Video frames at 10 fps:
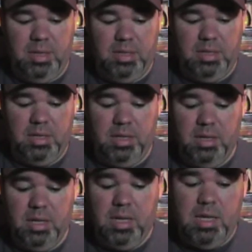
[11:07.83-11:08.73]
And
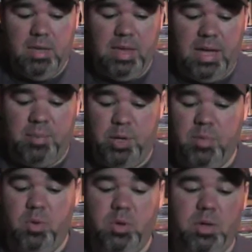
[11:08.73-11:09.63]
they had a
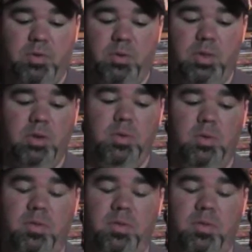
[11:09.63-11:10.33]
pre-order for the new